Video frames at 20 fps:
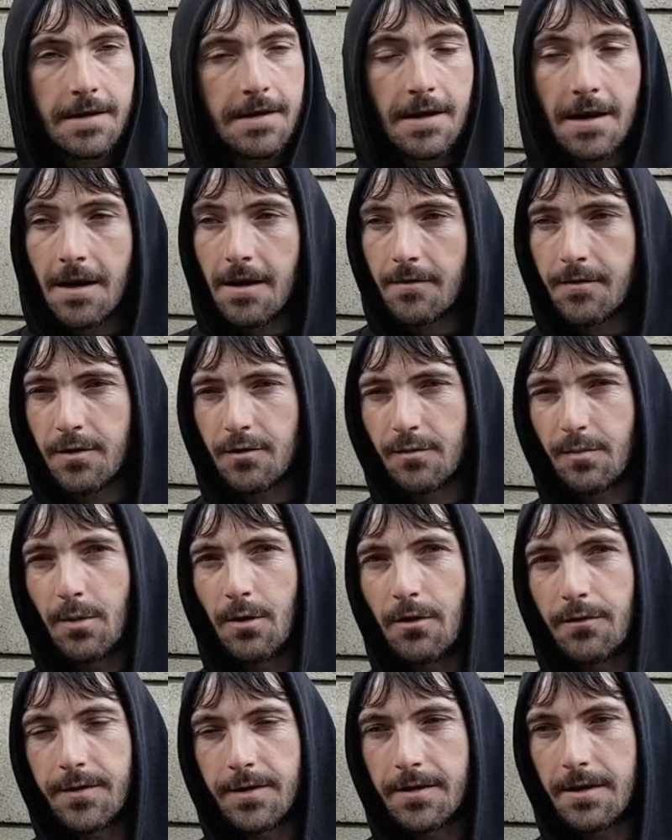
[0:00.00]
Yeah, I've used
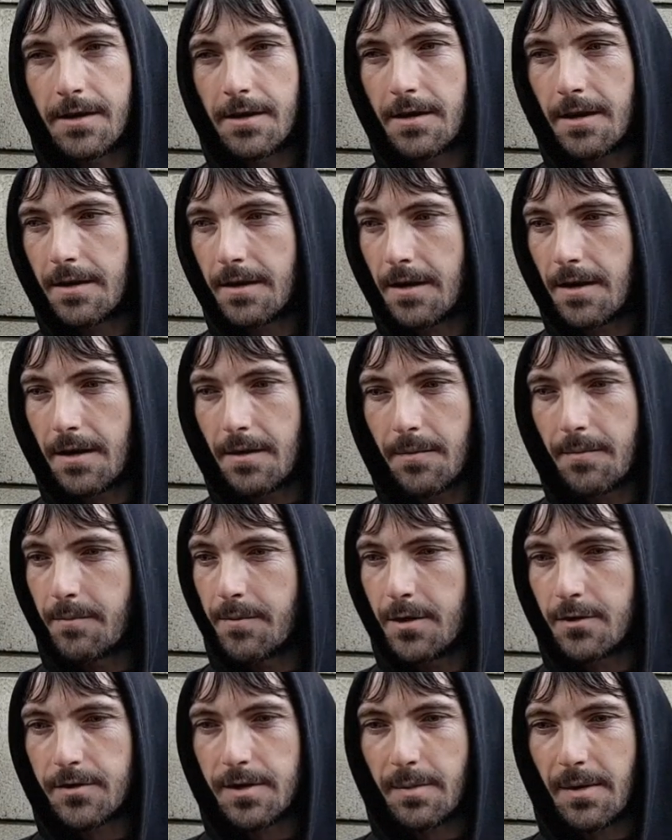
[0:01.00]
both today, like
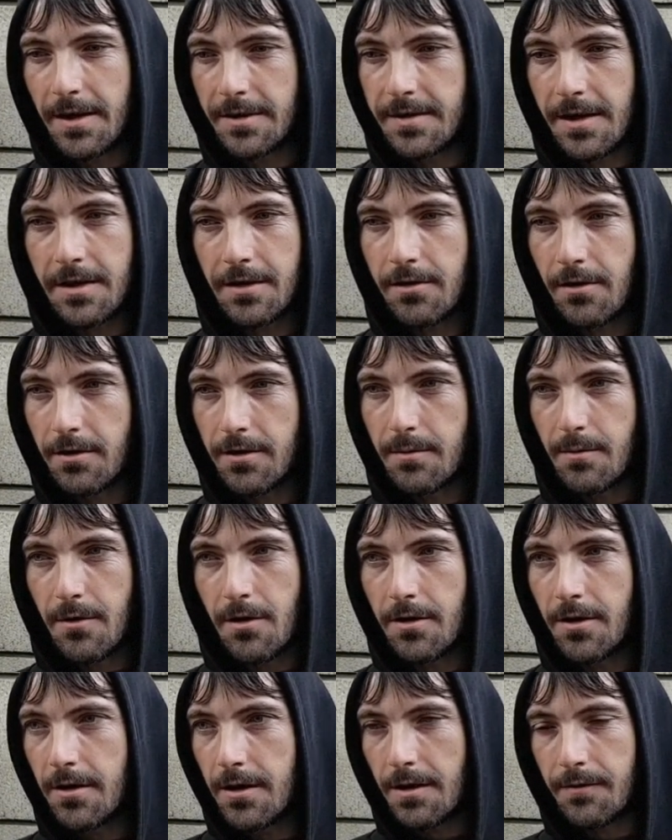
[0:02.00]
usually by 10 o'clock in the
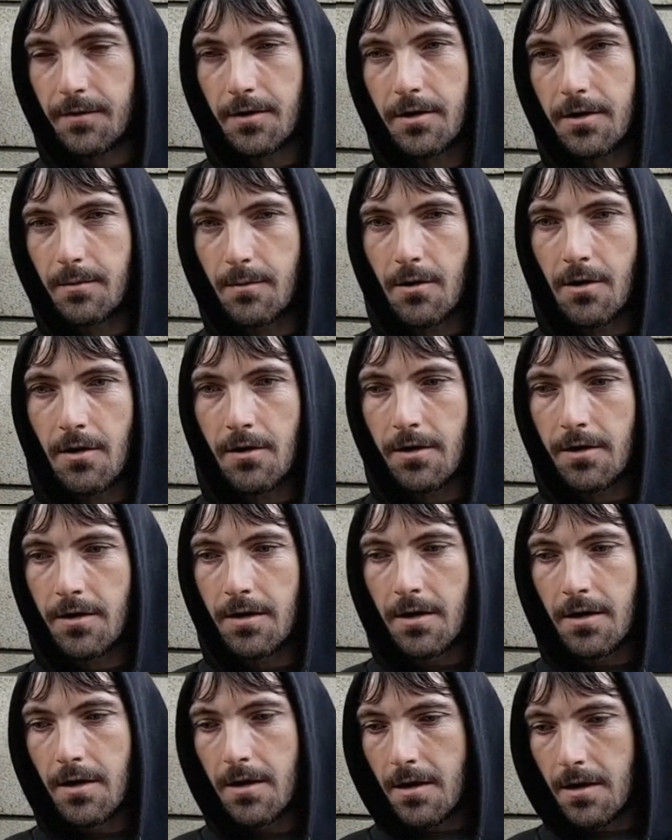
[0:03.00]
morning, 11 o'clock in the morning,
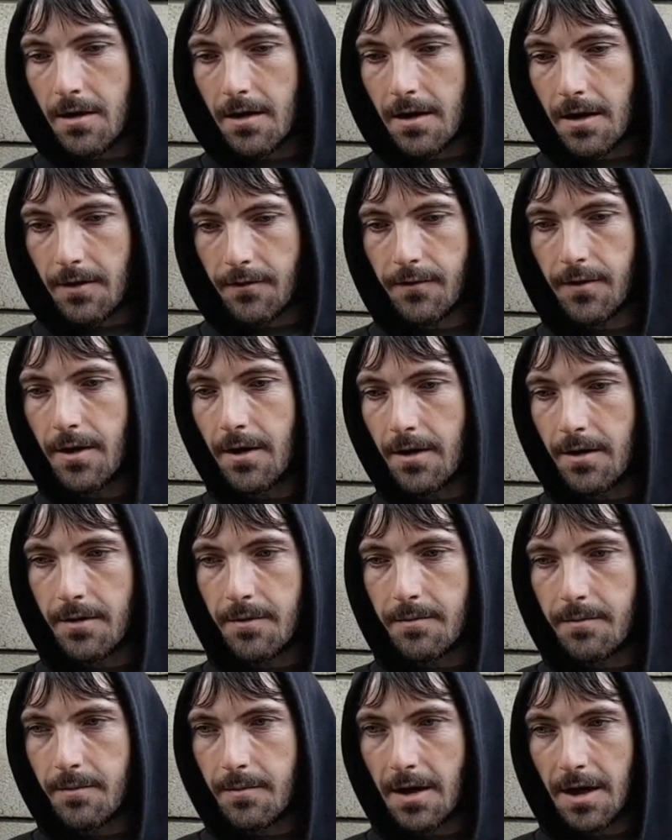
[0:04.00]
I've
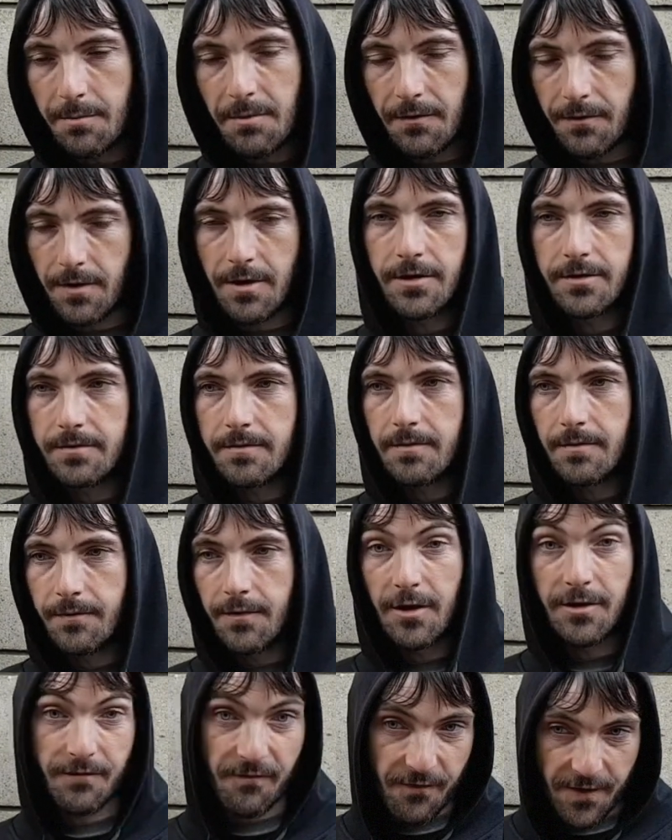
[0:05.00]
had my
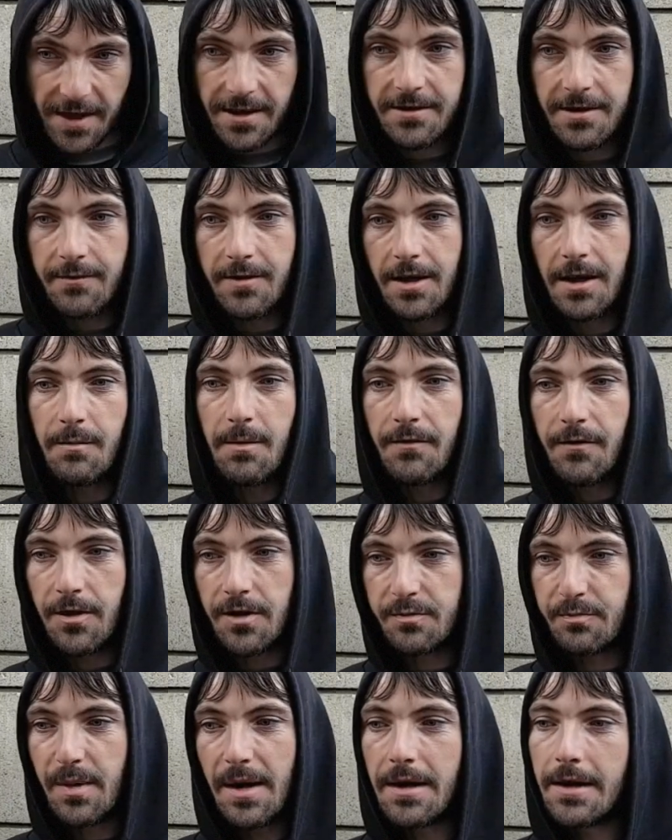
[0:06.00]
first fix, if you like, my
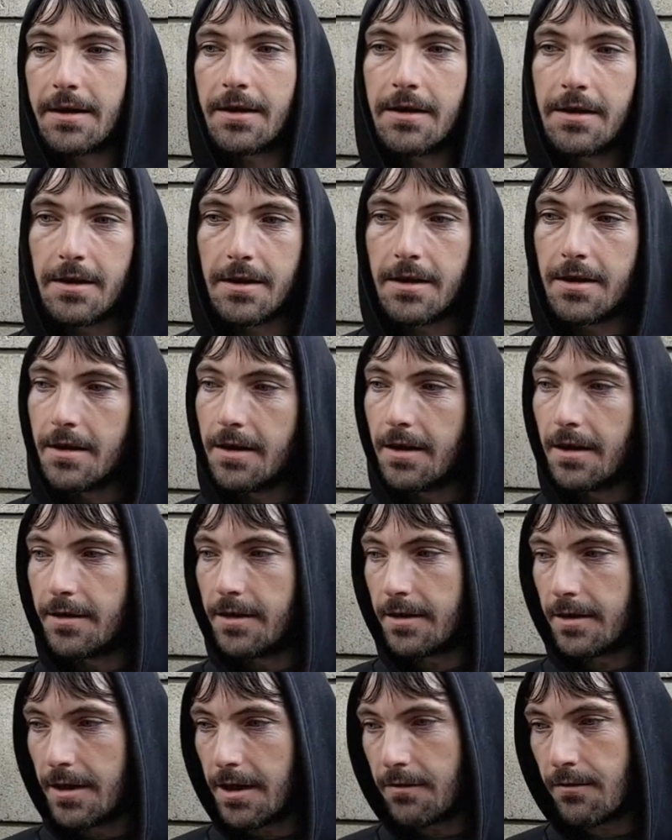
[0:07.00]
first bag. And
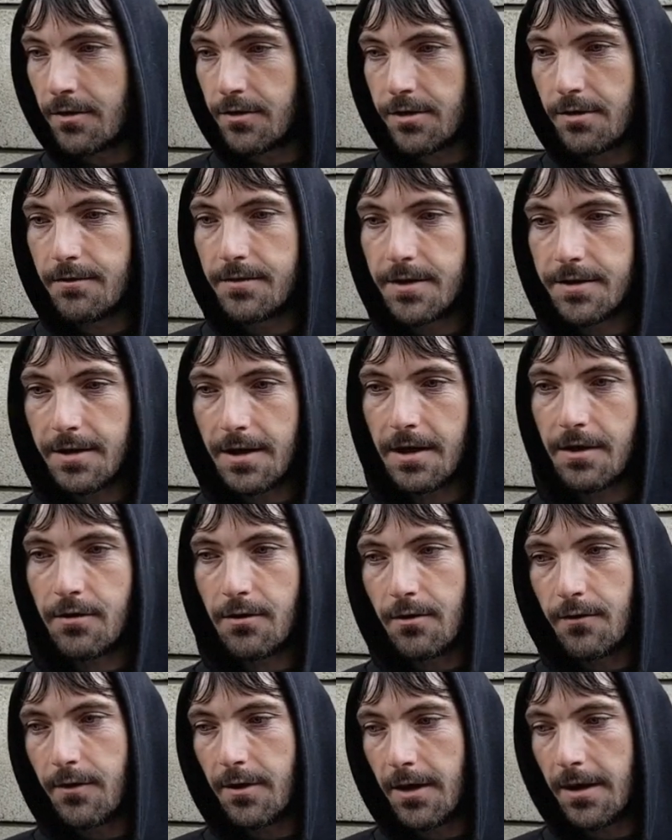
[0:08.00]
then later on during the day I
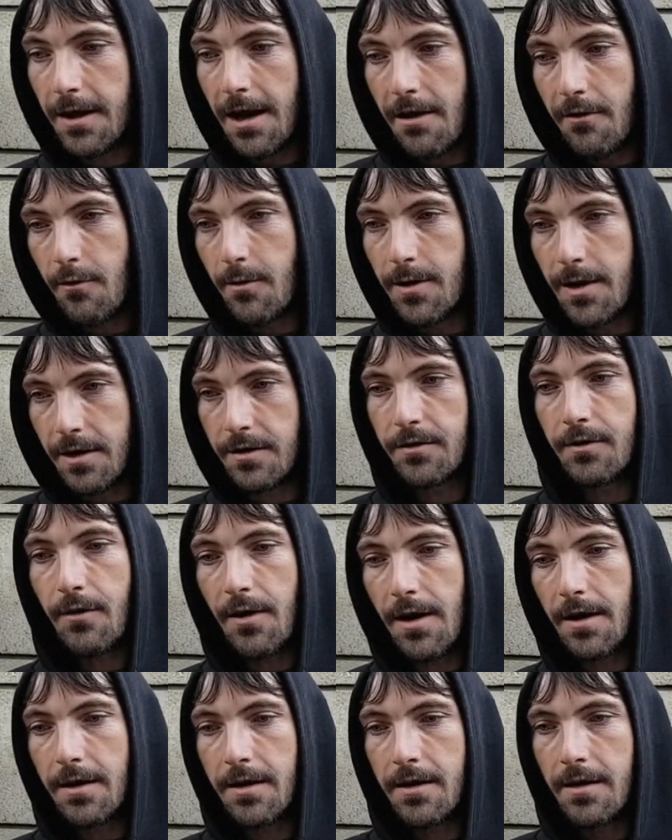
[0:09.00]
go for like heroin and
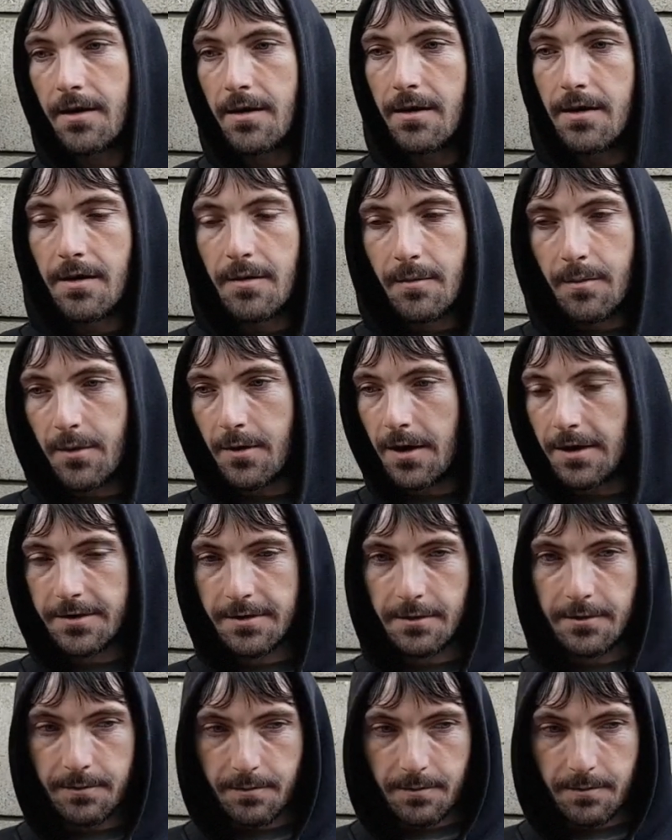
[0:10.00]
crack. But as